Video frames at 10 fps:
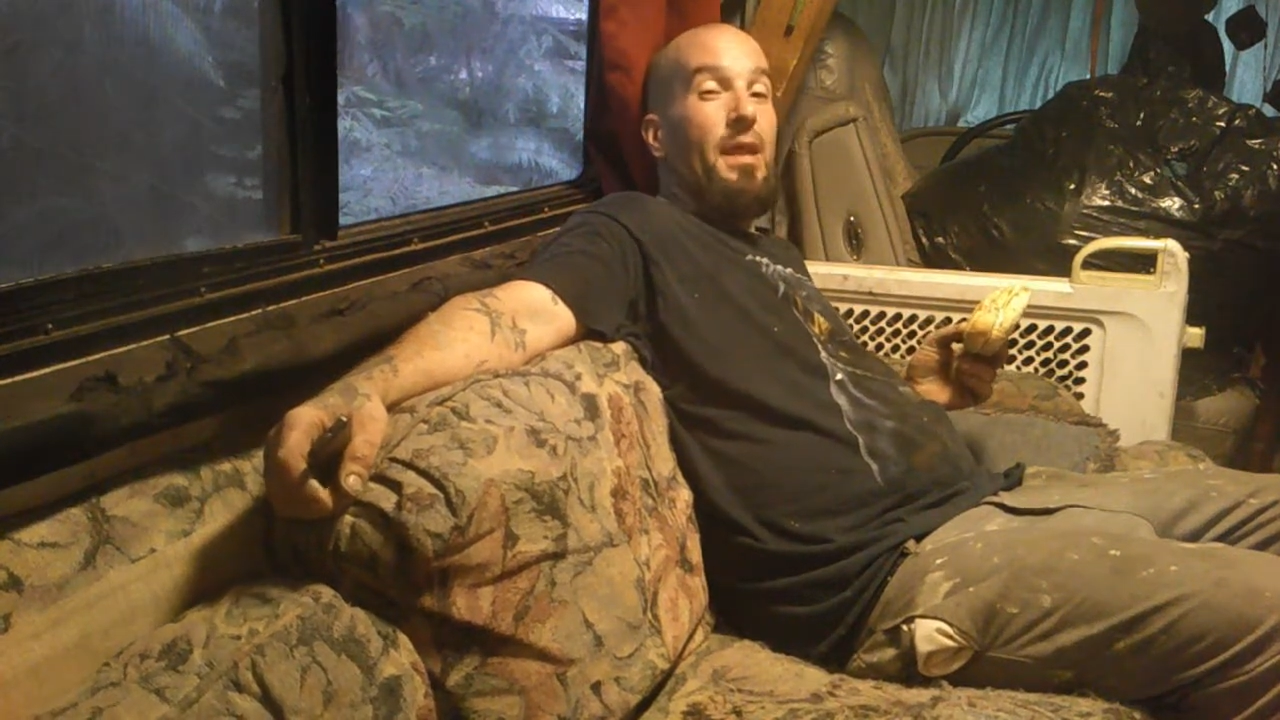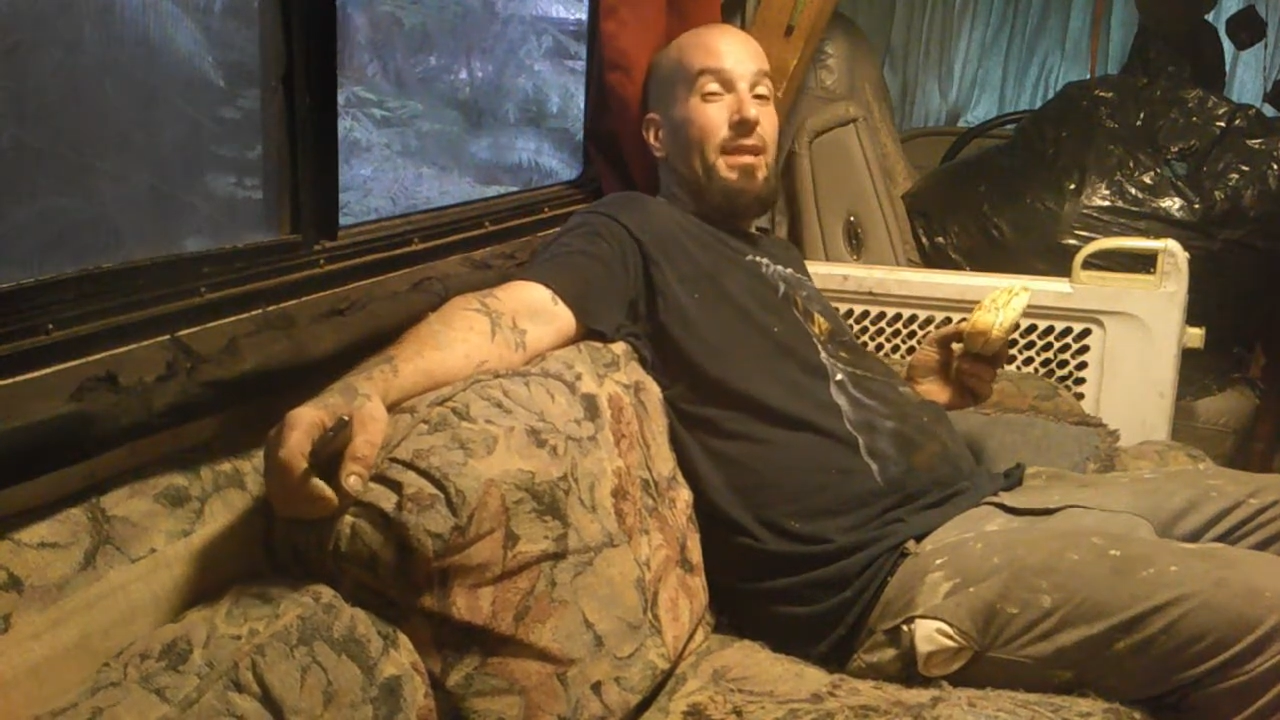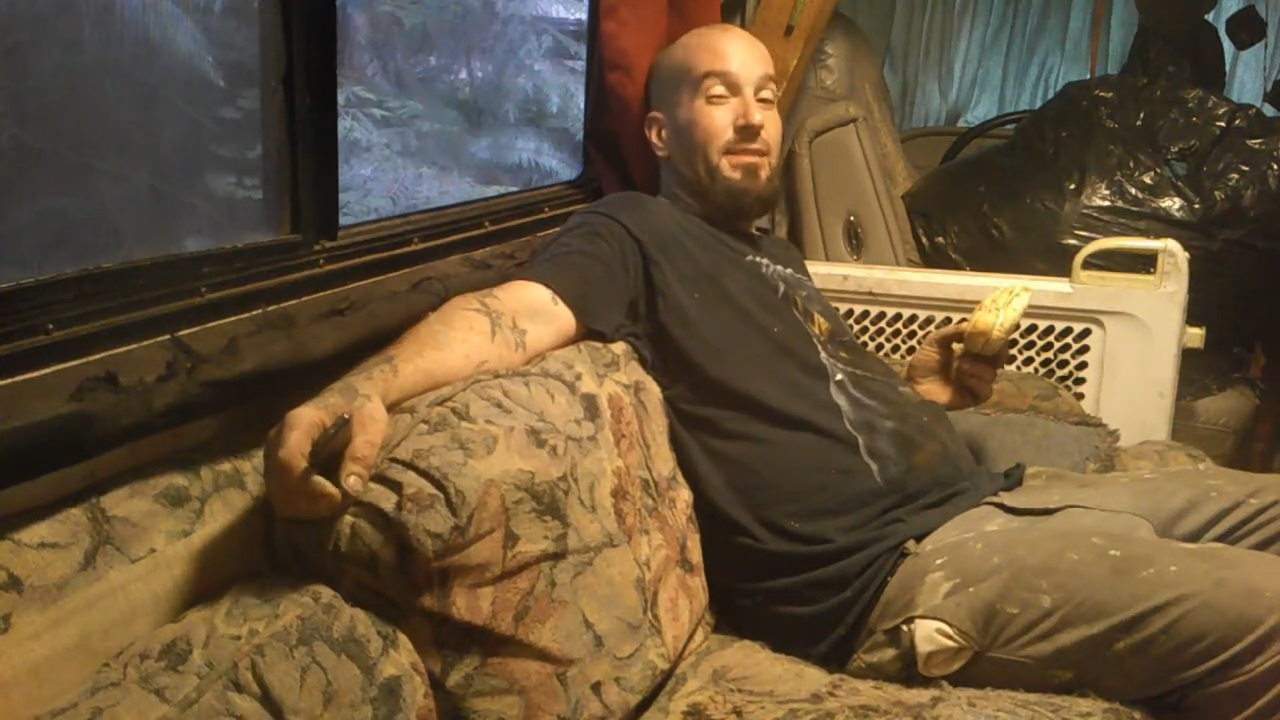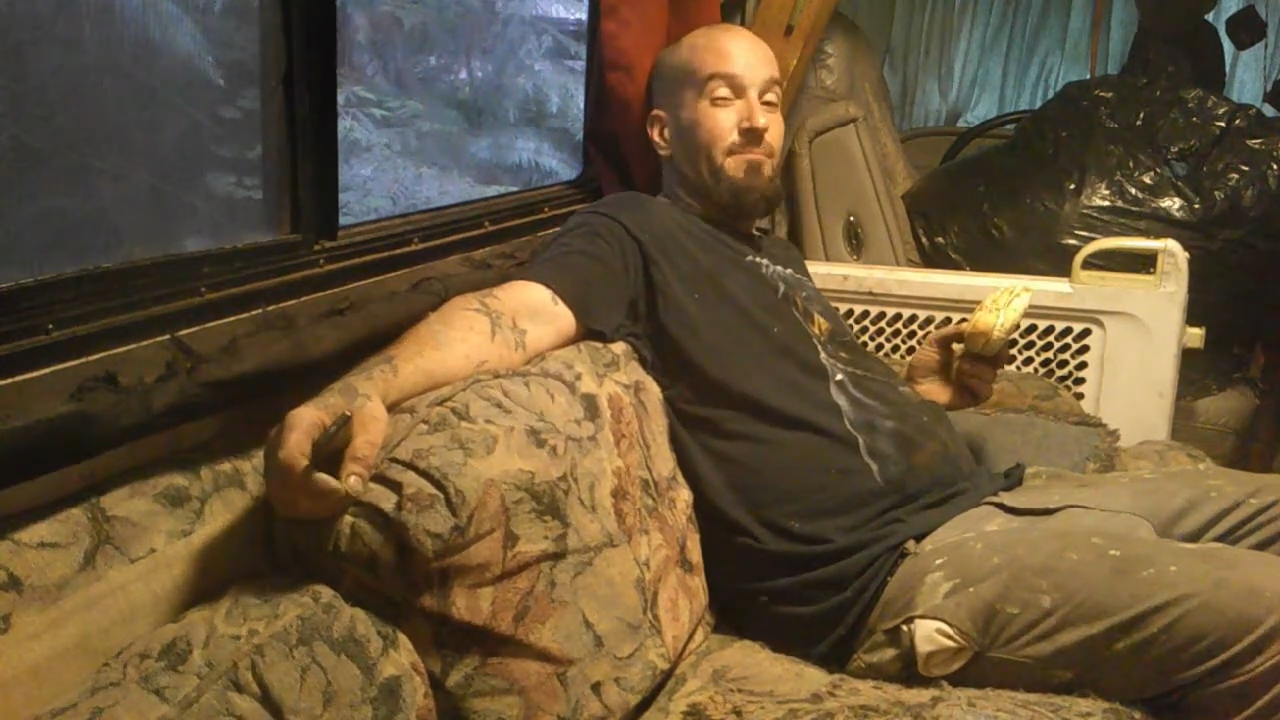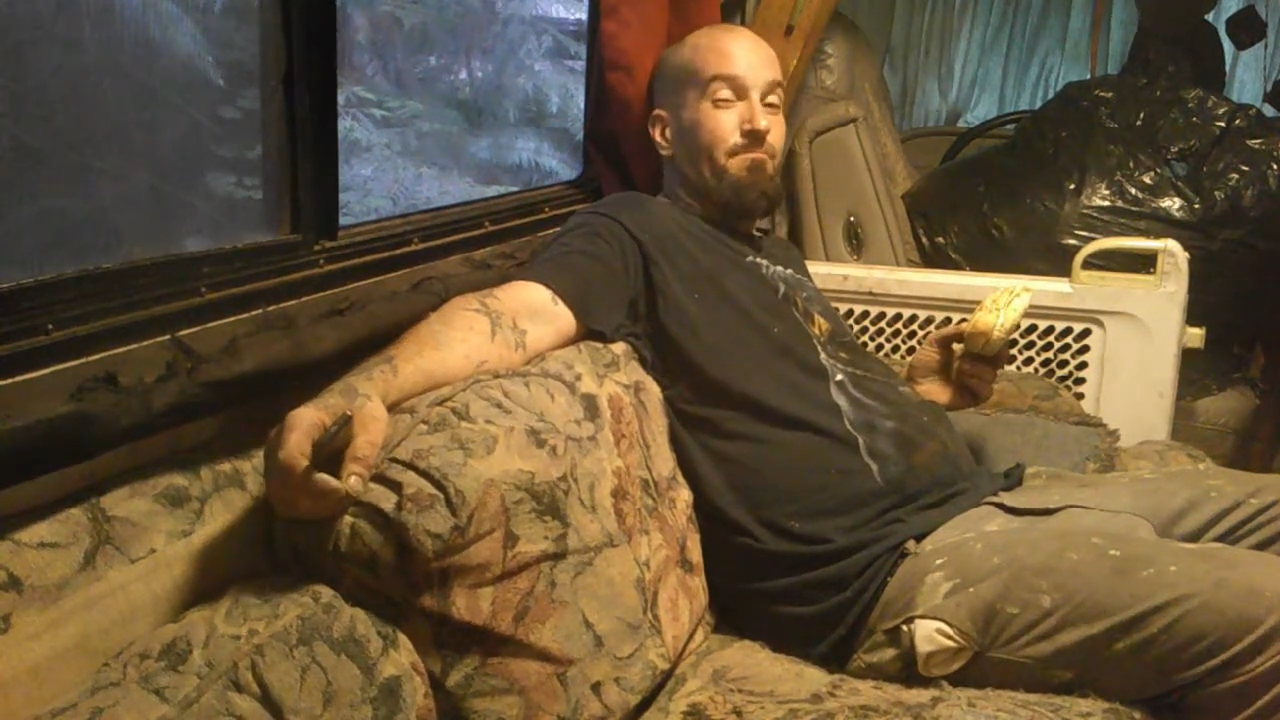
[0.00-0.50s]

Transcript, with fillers: It